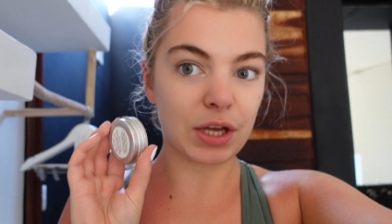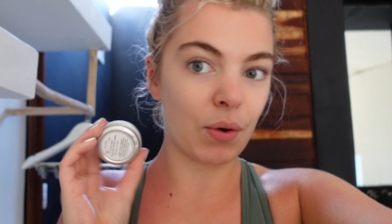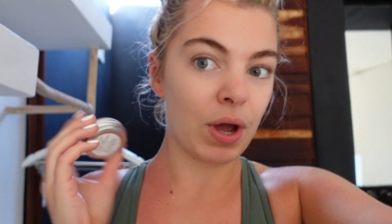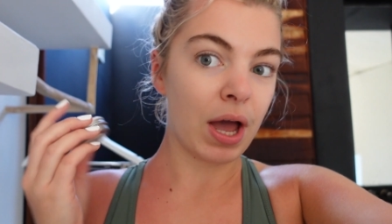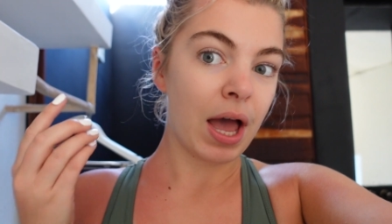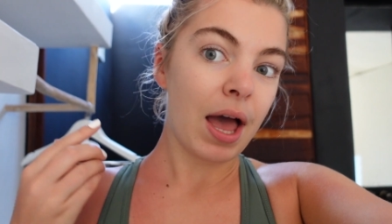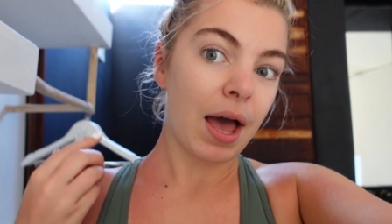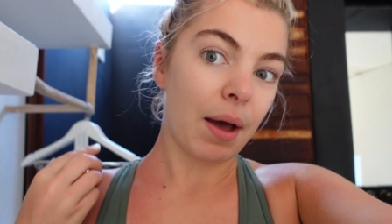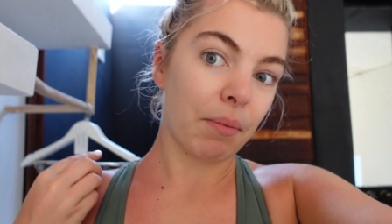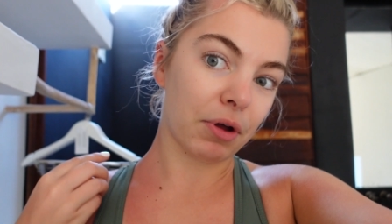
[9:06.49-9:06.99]
So I'm
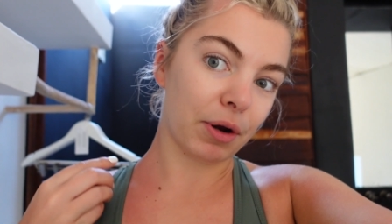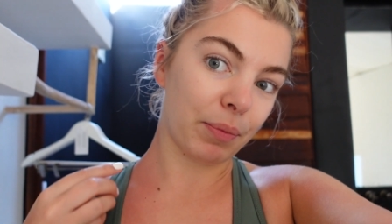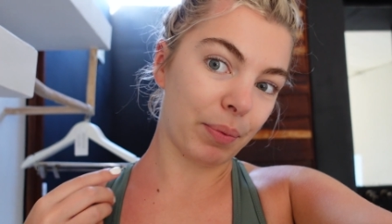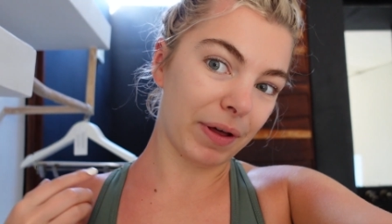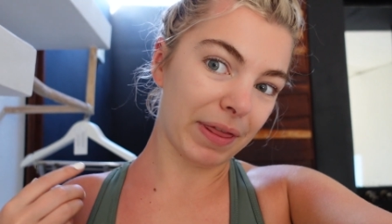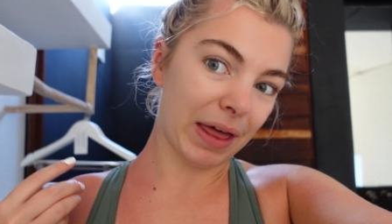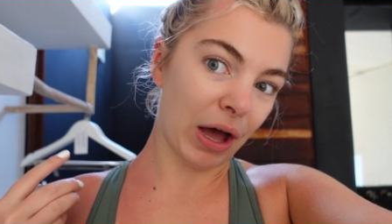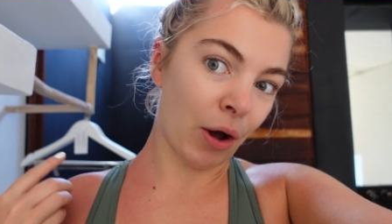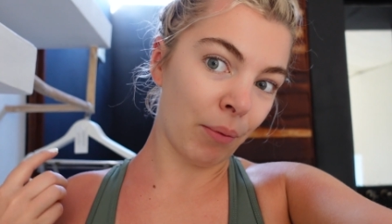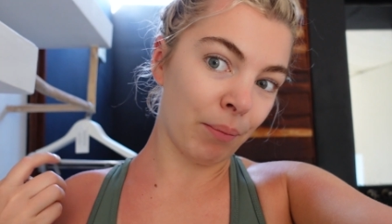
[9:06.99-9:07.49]
going to
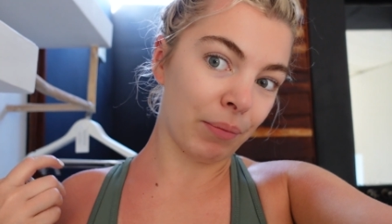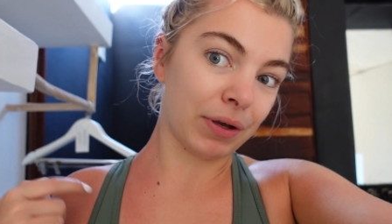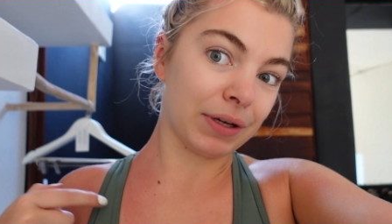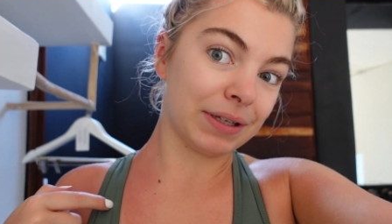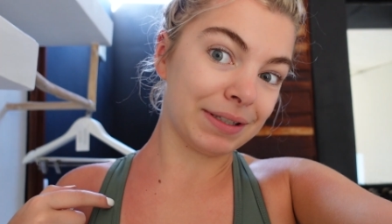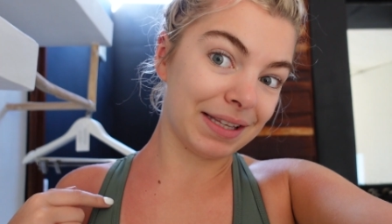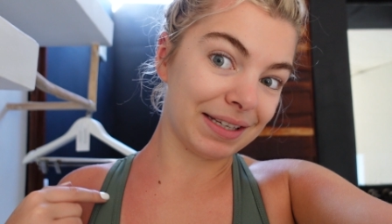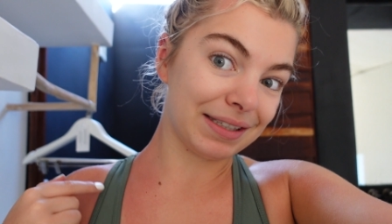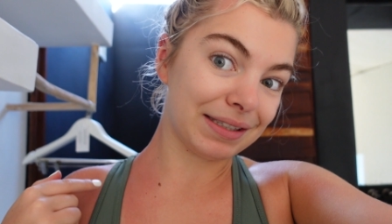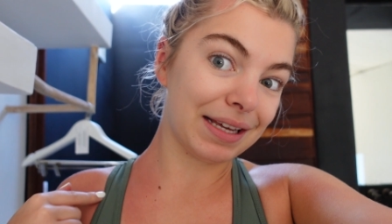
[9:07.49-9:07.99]
put that on
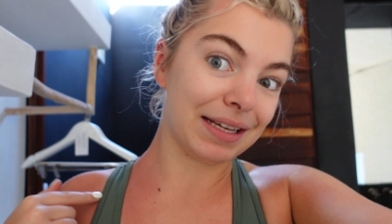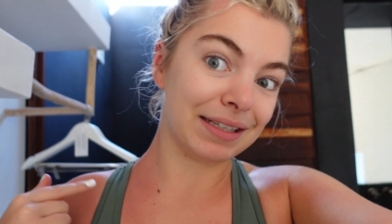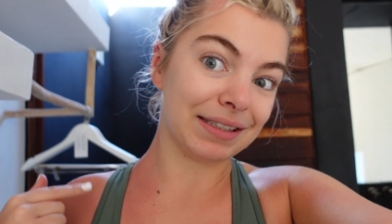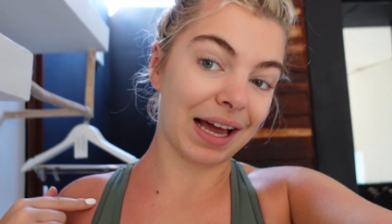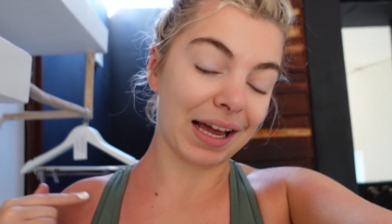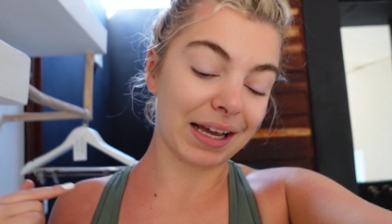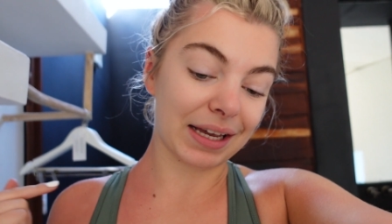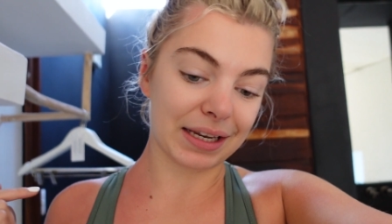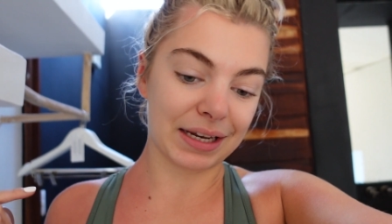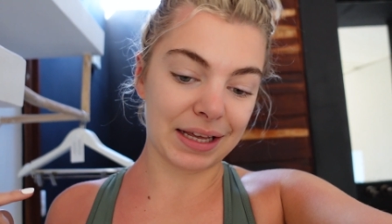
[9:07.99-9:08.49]
because this is
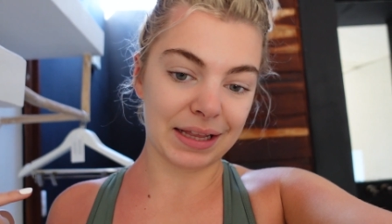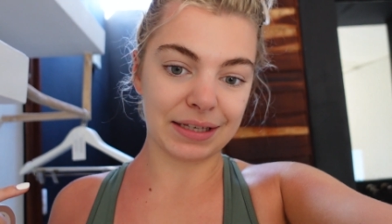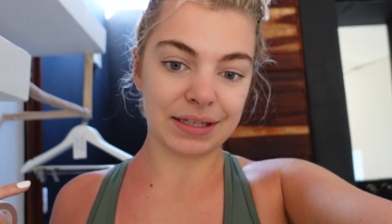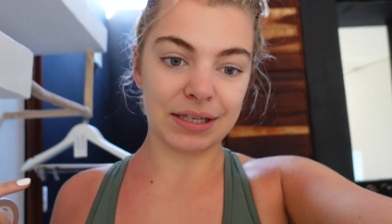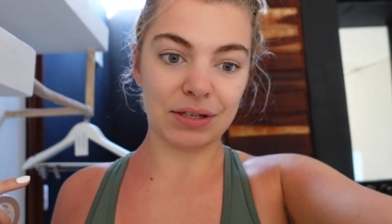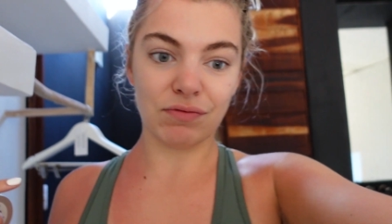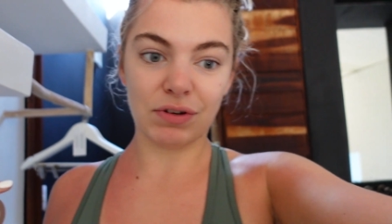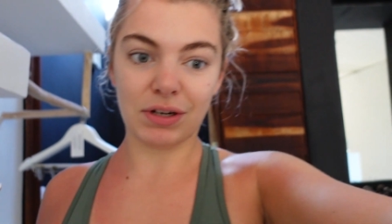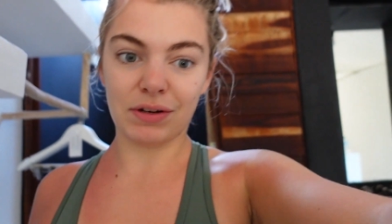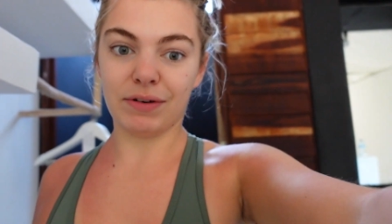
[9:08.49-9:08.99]
agony.
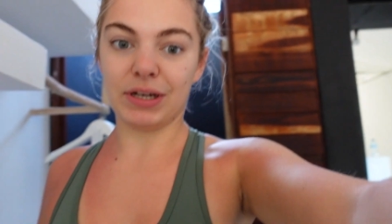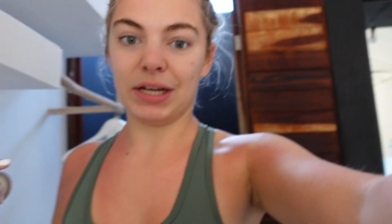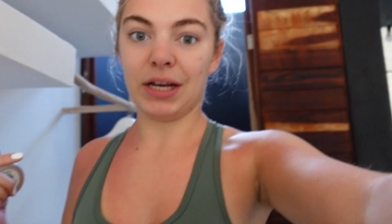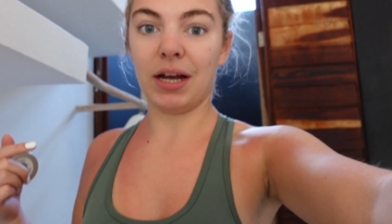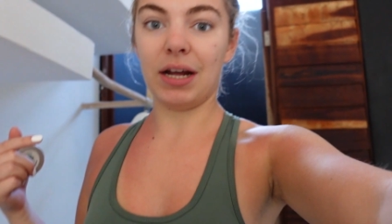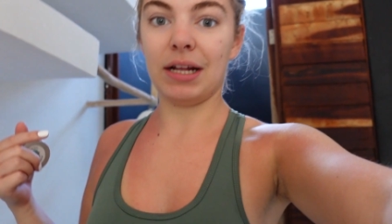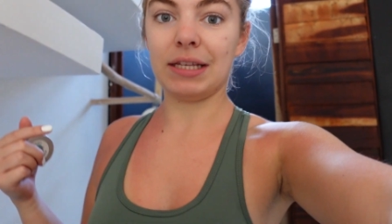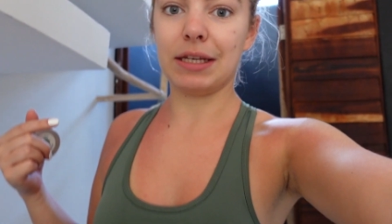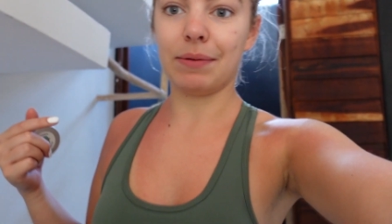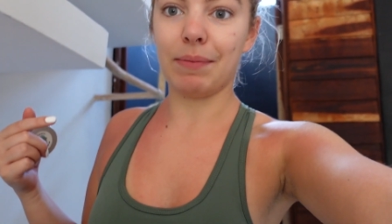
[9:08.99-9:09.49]
This is really, really
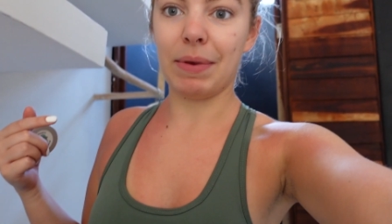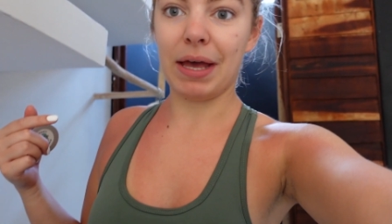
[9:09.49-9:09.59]
hurting